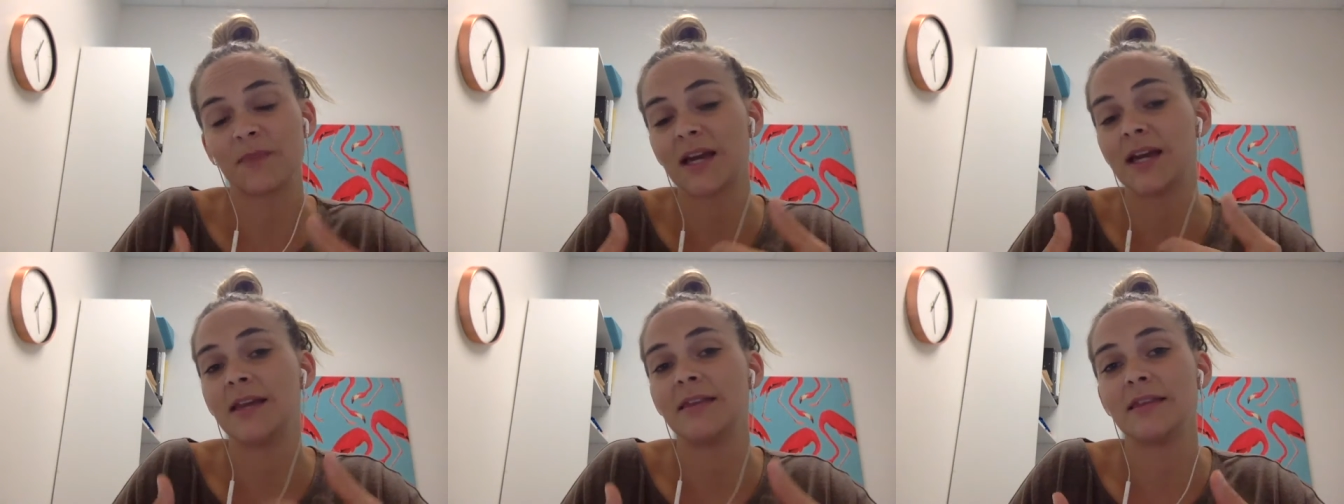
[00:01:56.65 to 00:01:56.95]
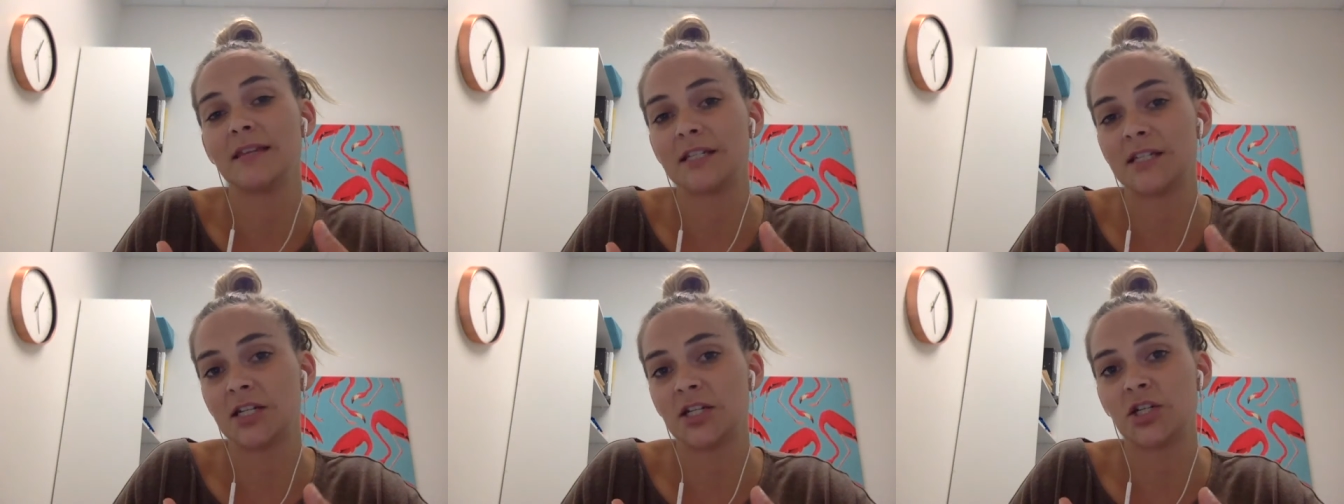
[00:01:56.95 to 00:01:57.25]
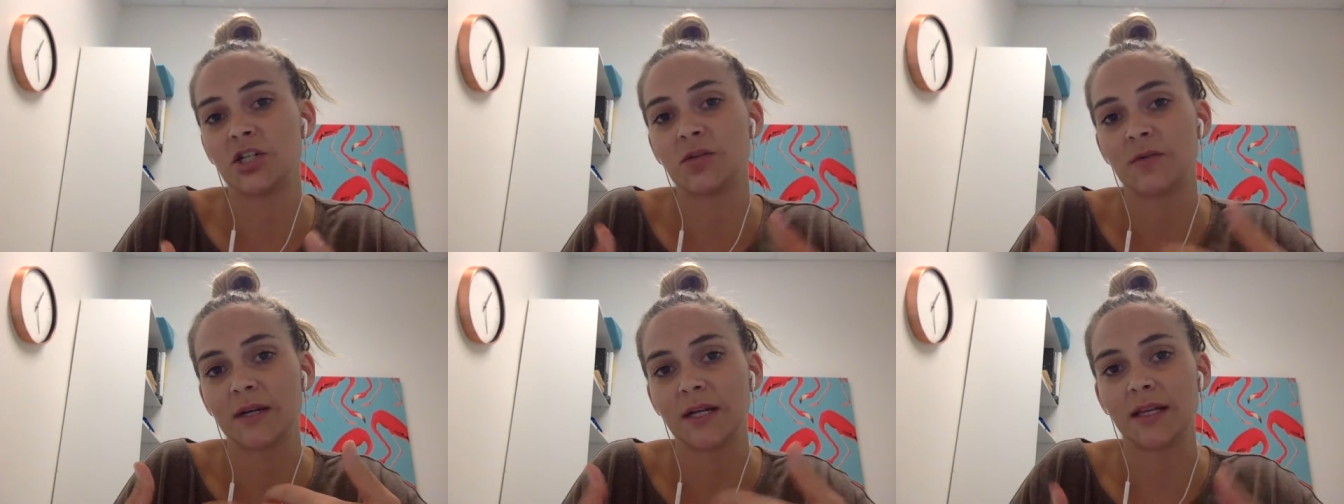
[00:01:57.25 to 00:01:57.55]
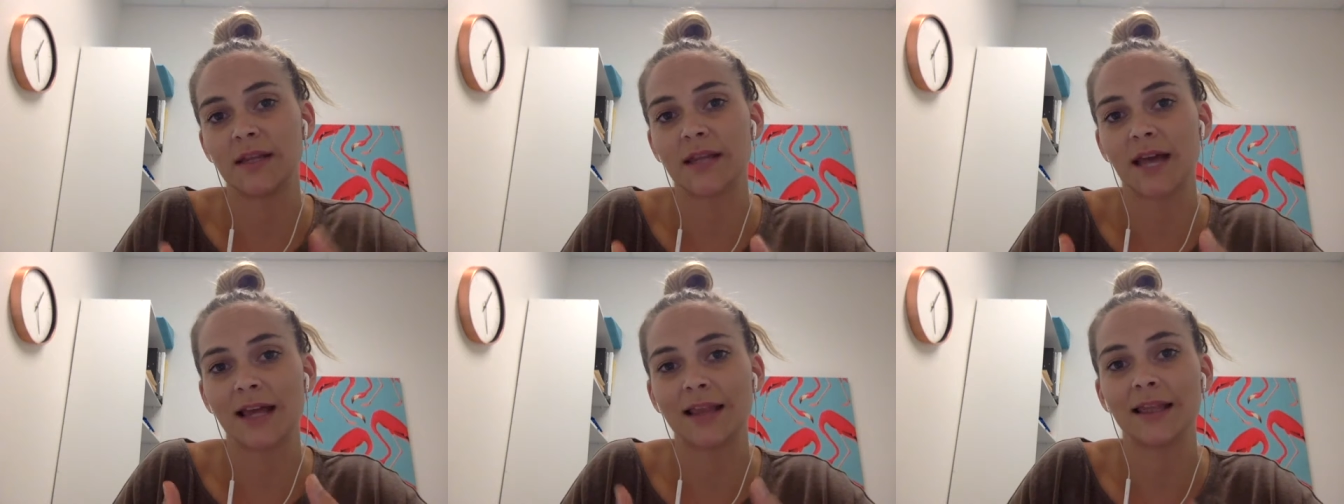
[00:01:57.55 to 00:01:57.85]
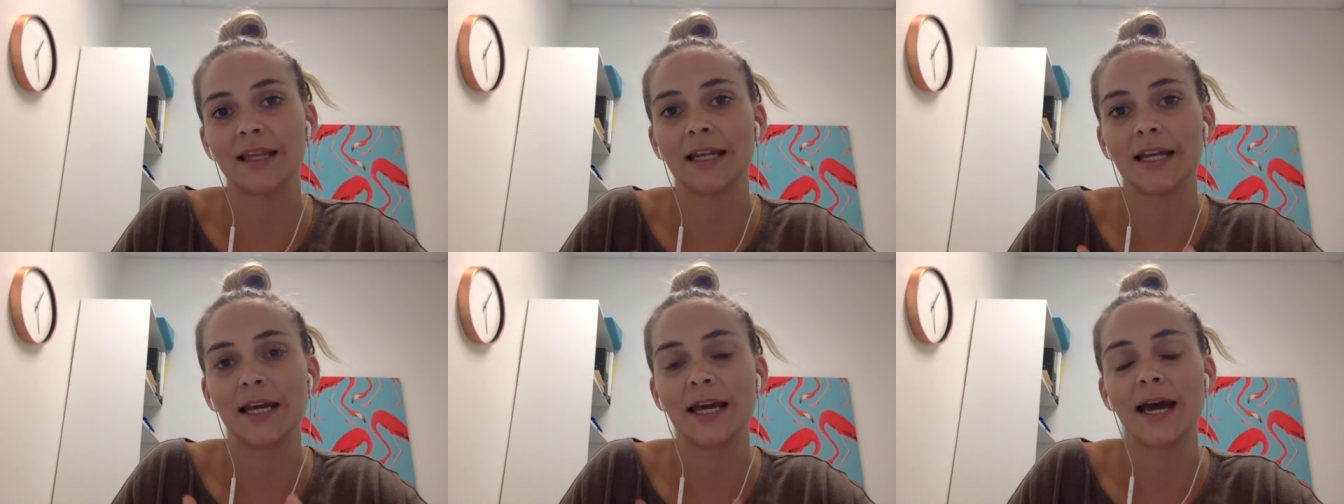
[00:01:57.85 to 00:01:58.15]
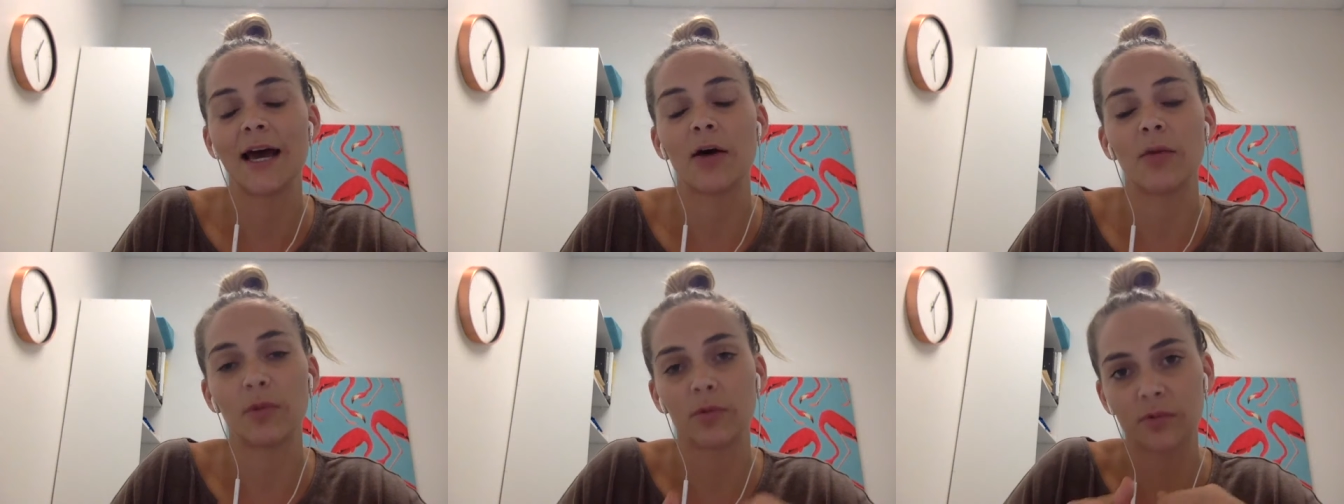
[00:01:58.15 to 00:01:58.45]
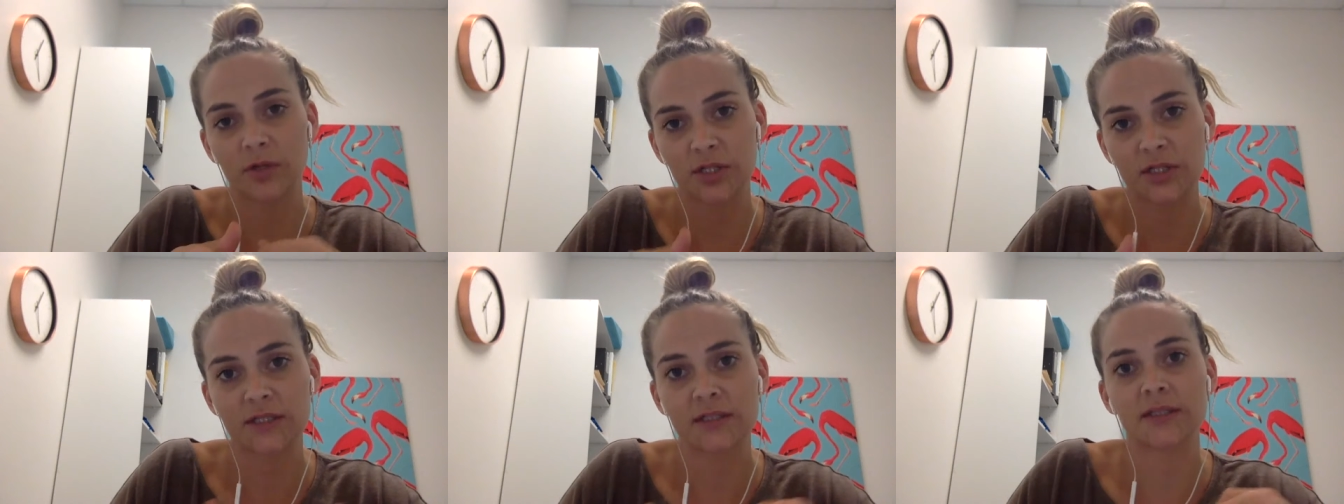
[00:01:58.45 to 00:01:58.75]
in the tissue and in that linea alba,
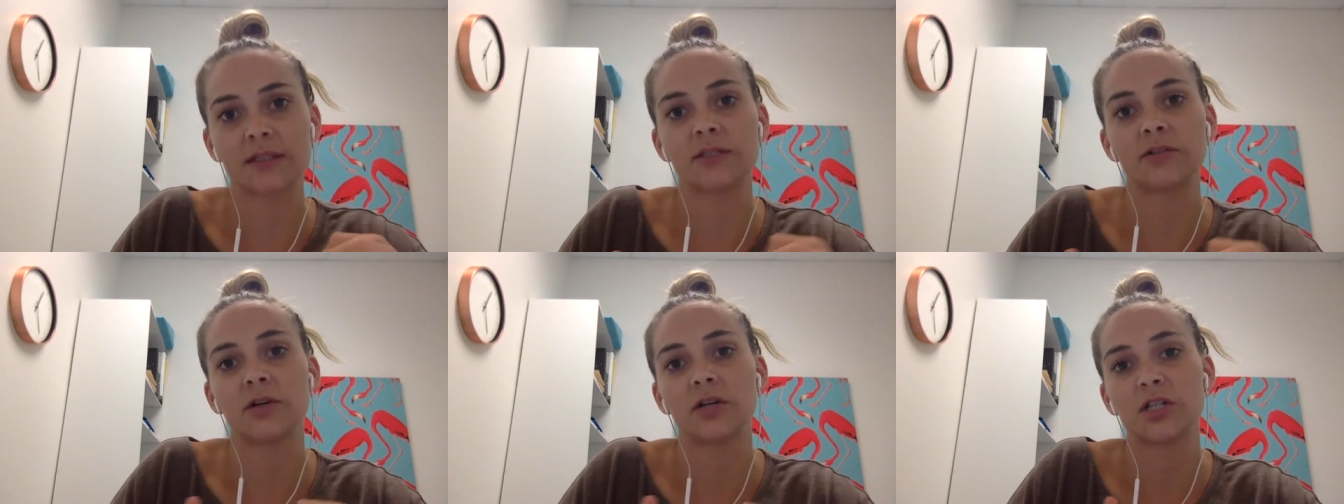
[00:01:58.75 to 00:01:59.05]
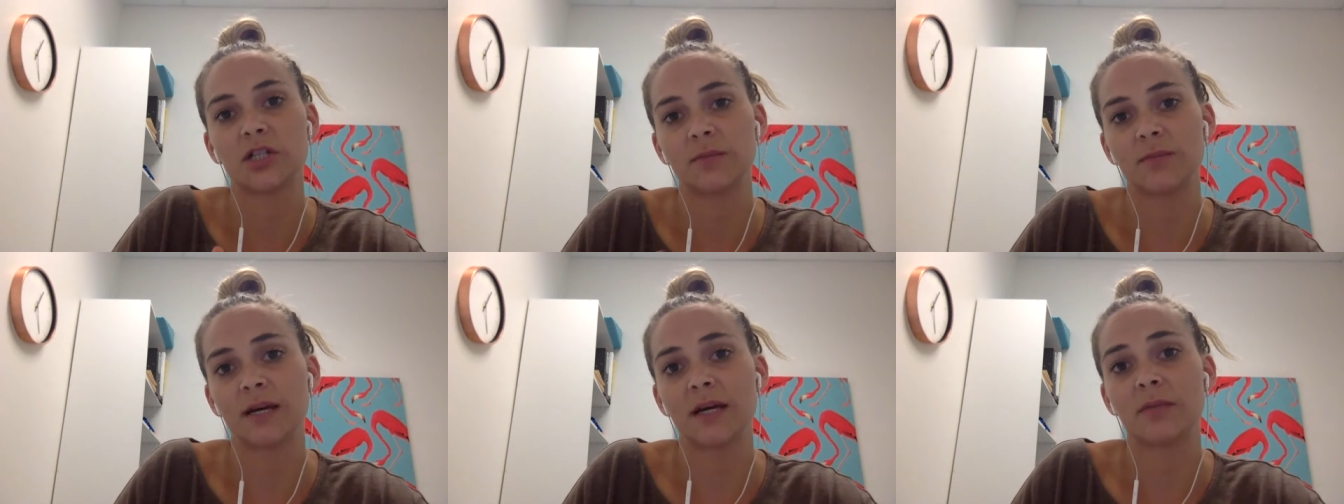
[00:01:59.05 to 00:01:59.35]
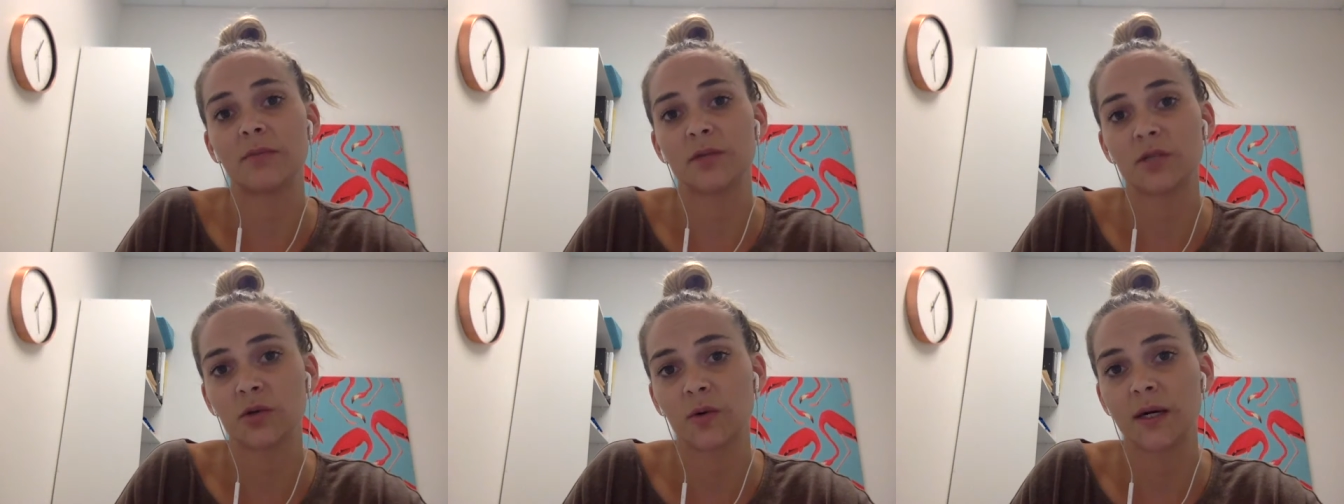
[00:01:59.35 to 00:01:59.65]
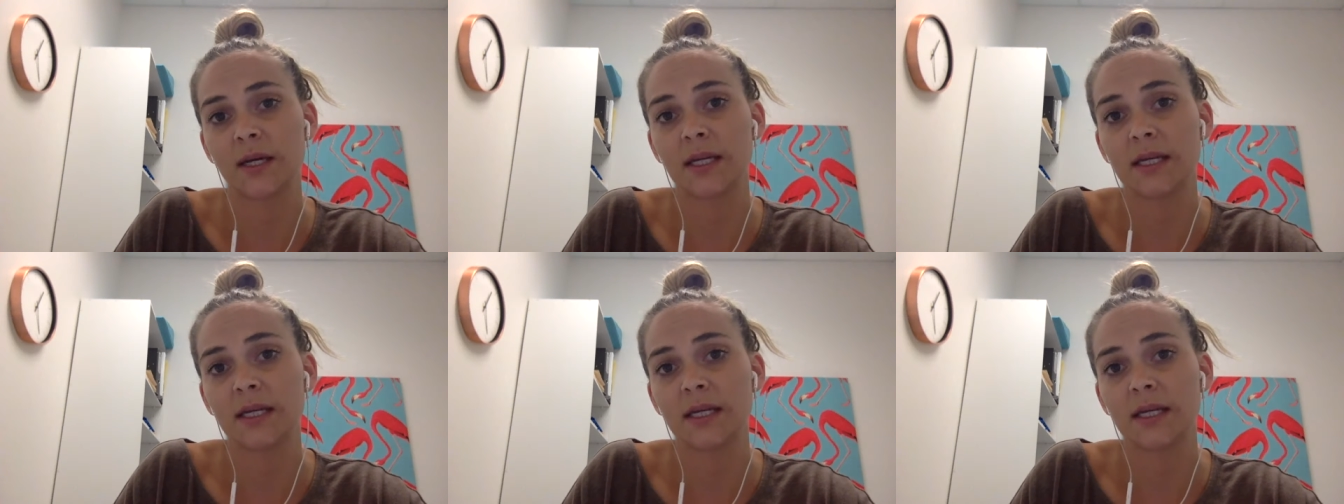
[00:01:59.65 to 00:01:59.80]
which is a stretchy band between